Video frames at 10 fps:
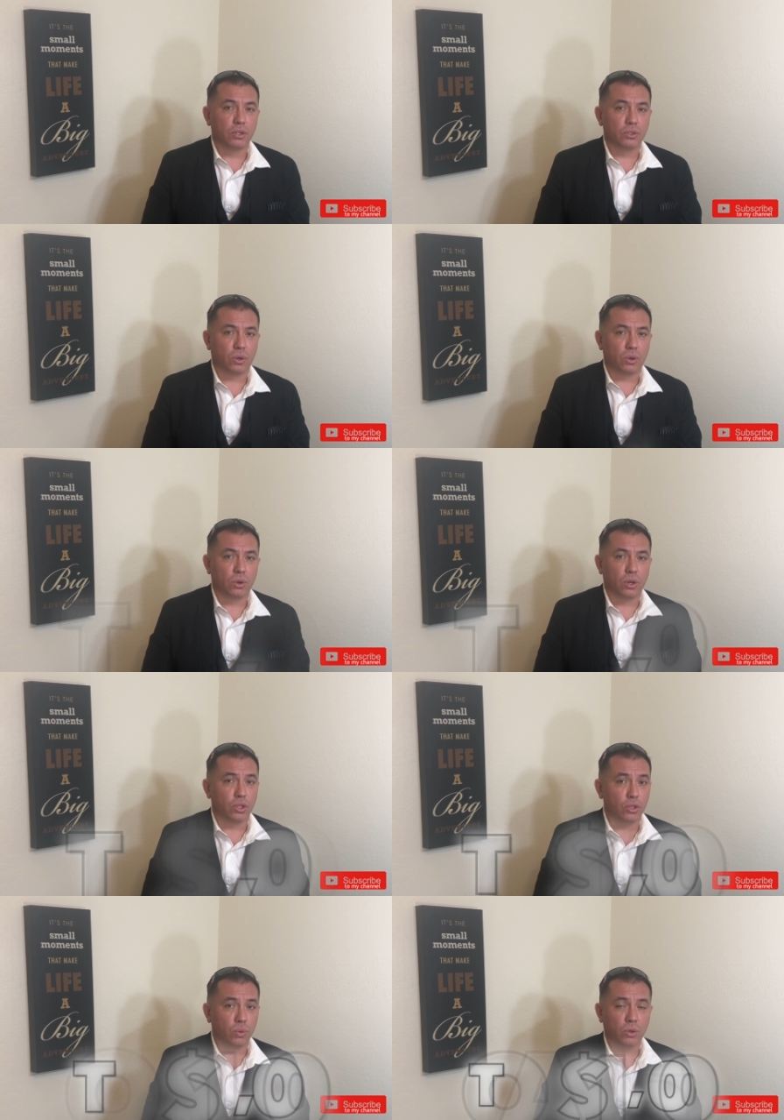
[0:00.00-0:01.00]
So
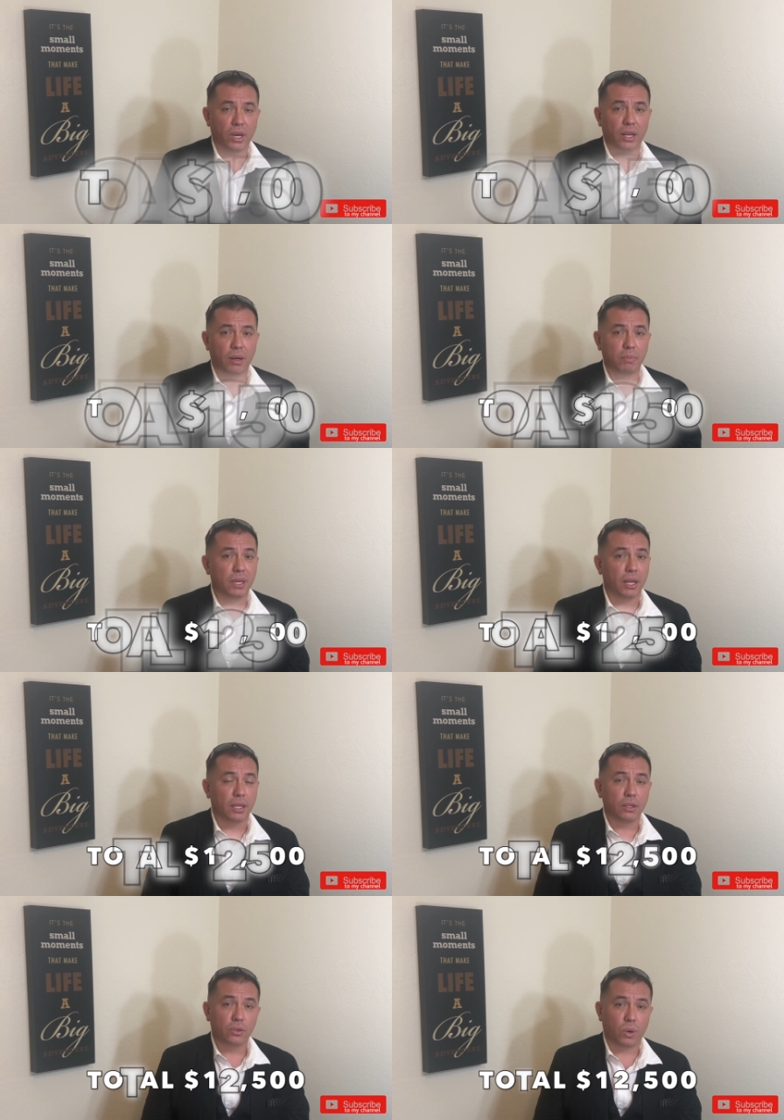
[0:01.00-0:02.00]
you will end up
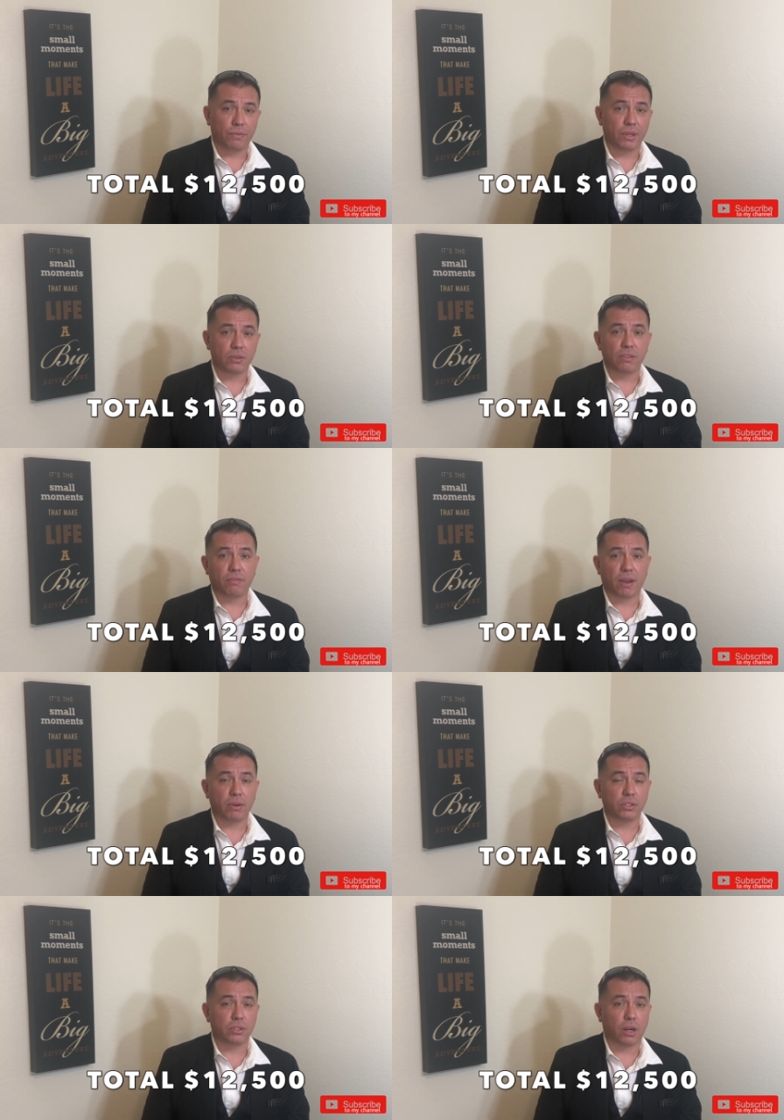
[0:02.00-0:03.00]
getting
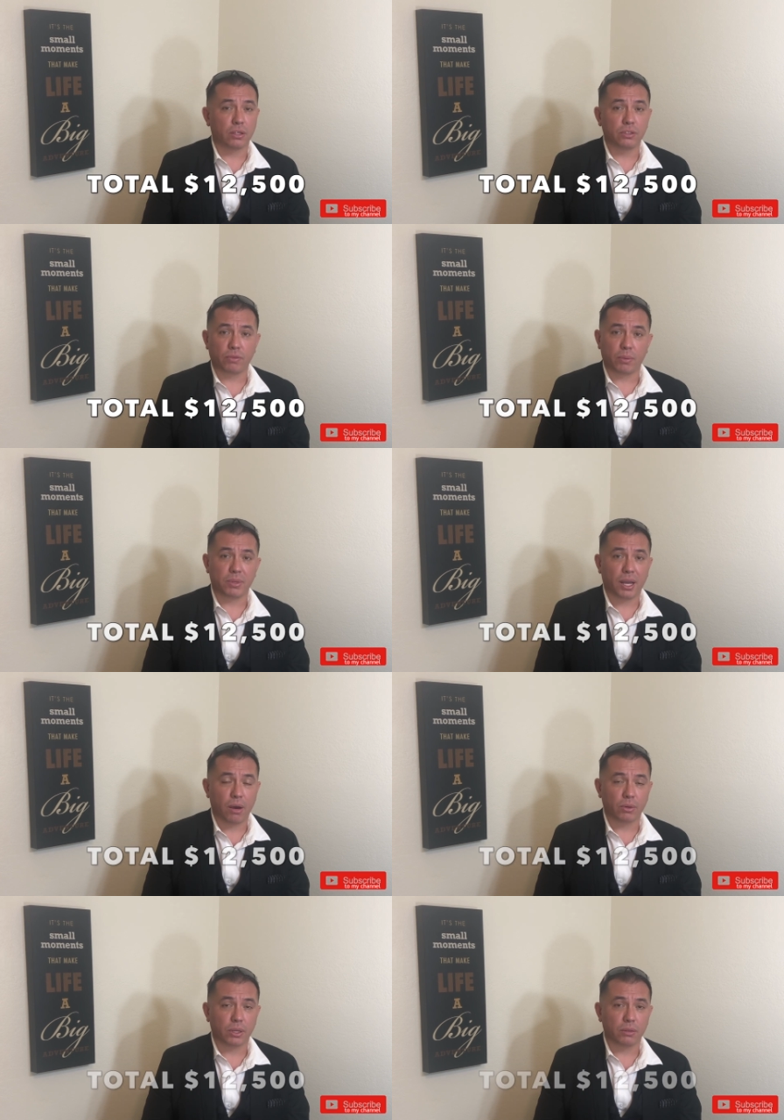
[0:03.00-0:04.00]
$12,500 from the
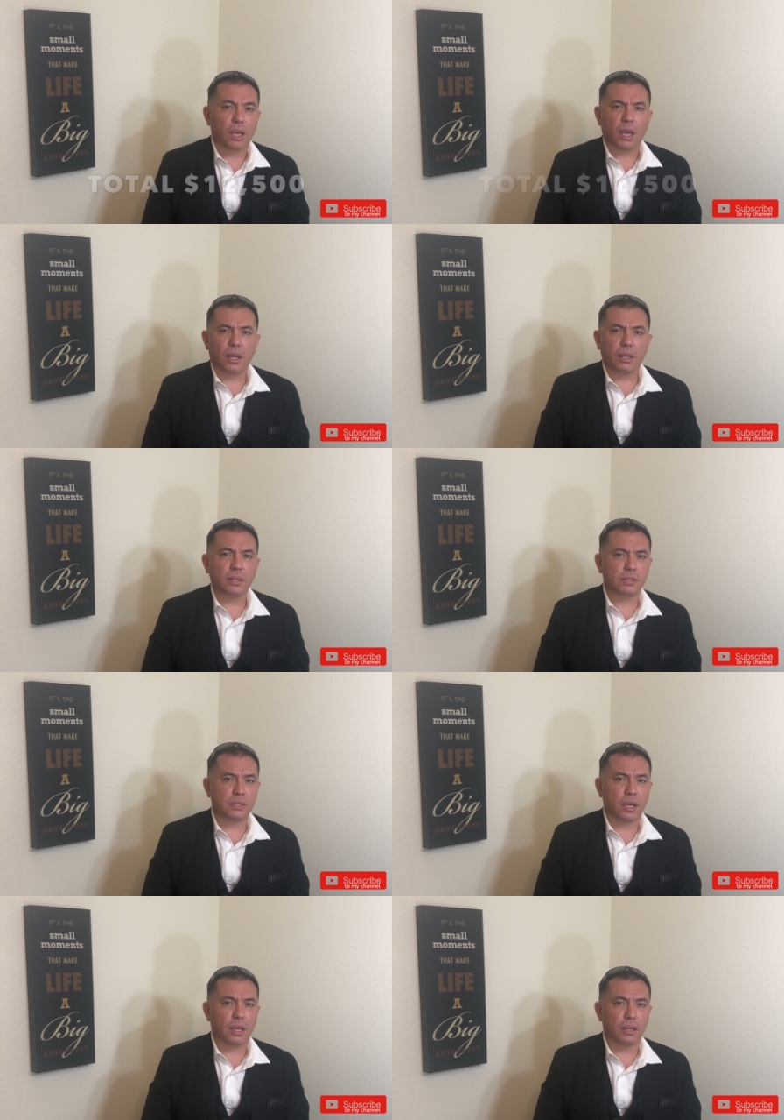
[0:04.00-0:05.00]
county. And let's
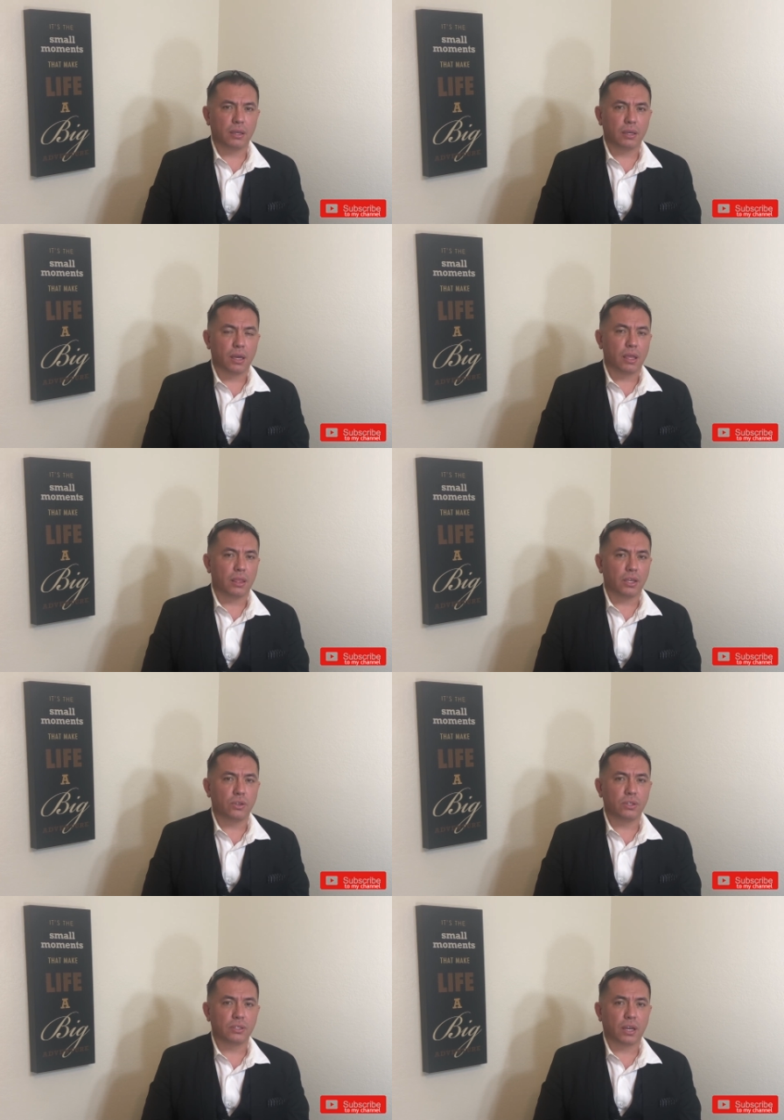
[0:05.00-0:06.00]
say that
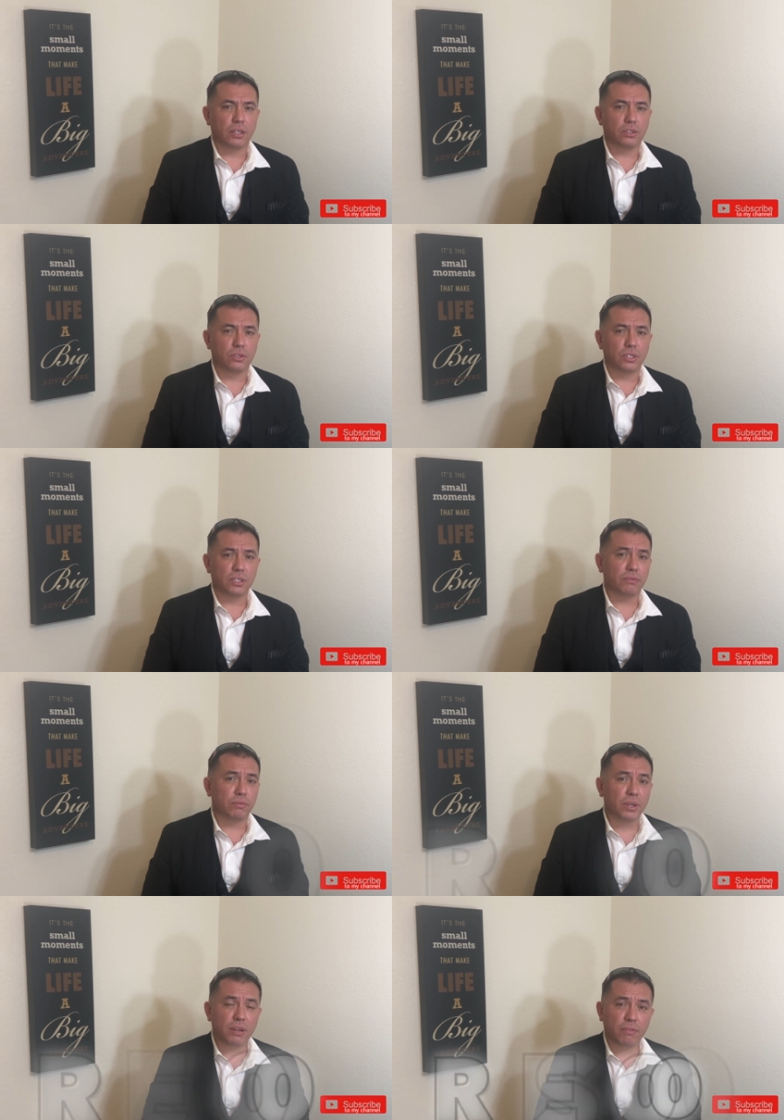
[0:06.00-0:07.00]
you decided to just
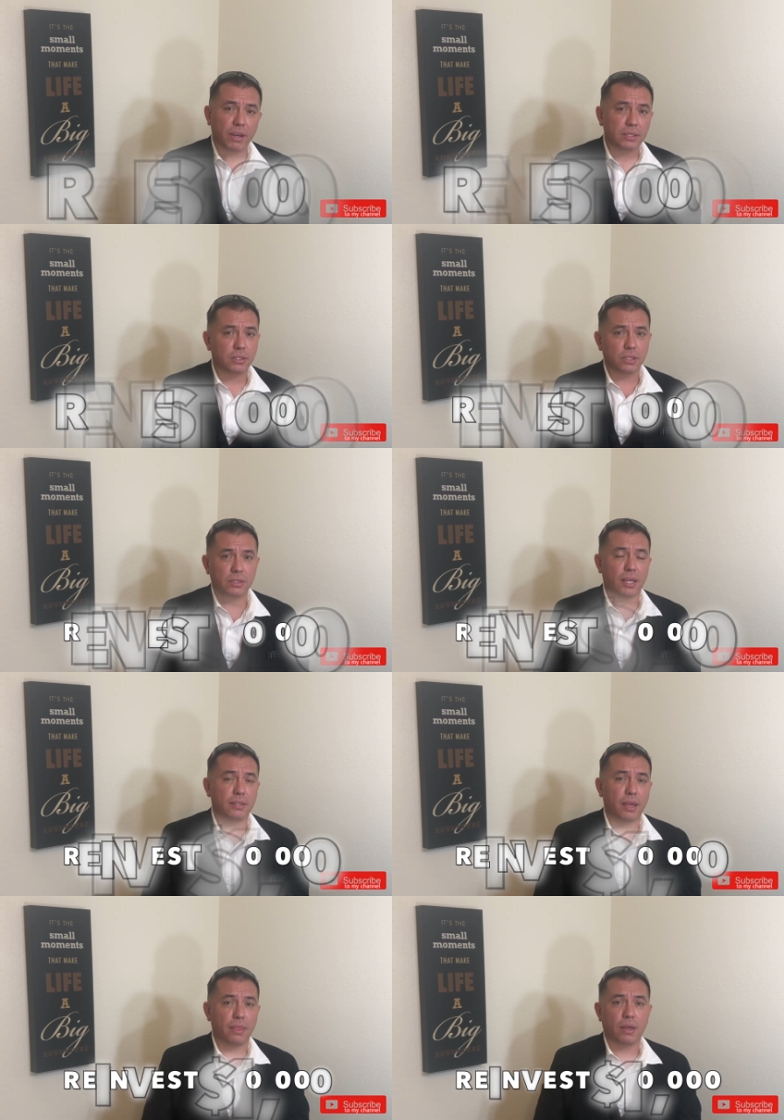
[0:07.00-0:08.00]
reinvest just that
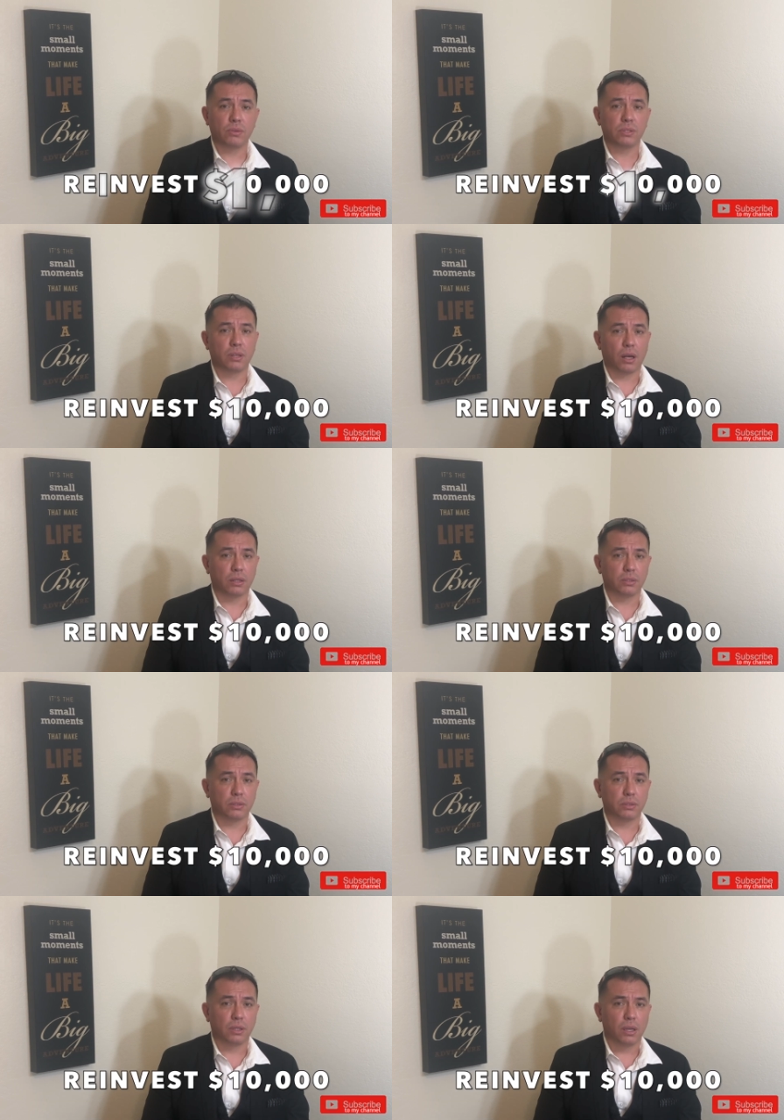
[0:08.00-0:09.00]
$10,000